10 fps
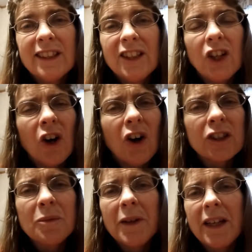the
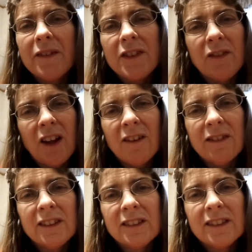ultimate gift of love
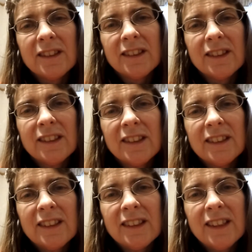
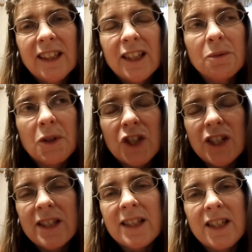is what
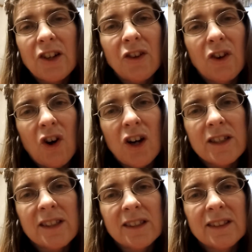Jesus did on the cross.